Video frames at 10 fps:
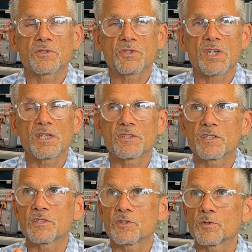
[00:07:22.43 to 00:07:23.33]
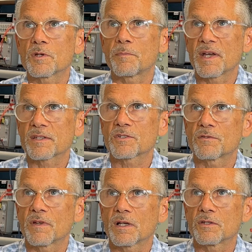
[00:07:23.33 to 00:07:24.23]
change these two capacitor
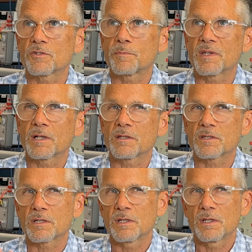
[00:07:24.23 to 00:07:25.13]
values because